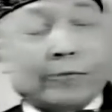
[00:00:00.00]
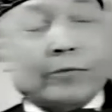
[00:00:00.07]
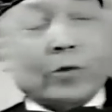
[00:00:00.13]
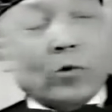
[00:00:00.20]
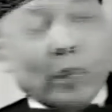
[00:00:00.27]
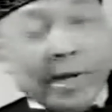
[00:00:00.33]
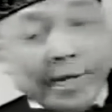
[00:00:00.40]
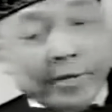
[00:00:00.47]

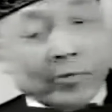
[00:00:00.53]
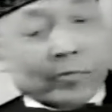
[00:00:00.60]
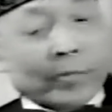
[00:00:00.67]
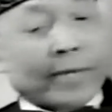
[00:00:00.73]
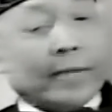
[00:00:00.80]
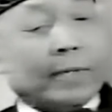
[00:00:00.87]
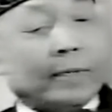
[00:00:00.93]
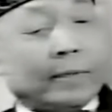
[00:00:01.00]
of the
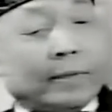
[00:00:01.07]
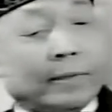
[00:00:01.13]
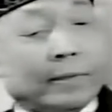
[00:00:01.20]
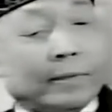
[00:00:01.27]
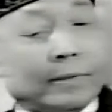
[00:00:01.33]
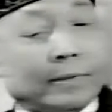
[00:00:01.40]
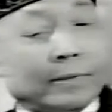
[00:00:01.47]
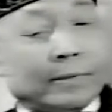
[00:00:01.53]
white man
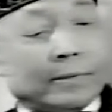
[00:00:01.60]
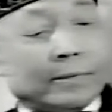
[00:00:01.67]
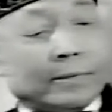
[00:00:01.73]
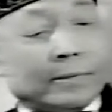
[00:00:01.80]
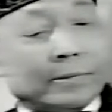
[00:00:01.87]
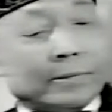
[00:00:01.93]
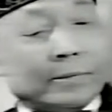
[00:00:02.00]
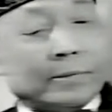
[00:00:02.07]

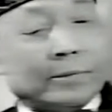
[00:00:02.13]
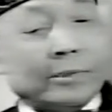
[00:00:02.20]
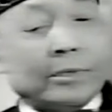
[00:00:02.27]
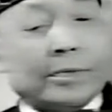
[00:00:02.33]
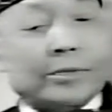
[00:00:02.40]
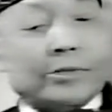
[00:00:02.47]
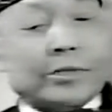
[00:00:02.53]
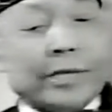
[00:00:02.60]

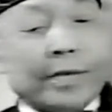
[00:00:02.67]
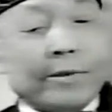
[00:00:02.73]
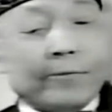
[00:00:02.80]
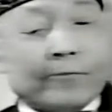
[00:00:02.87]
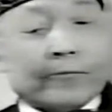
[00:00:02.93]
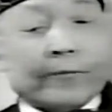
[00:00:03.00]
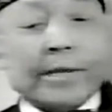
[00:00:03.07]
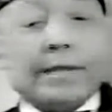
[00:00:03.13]
to
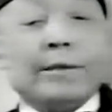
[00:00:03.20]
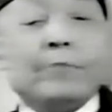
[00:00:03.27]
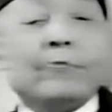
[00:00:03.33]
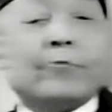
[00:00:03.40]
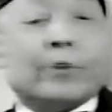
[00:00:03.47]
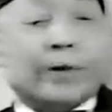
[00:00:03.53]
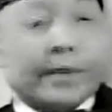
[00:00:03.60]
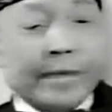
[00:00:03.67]
achieve
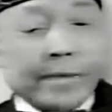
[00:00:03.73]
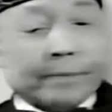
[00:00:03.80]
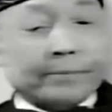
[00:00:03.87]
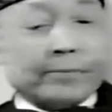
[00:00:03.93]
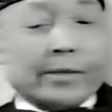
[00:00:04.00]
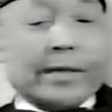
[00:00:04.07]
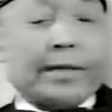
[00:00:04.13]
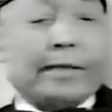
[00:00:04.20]
fame for
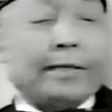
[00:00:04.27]
him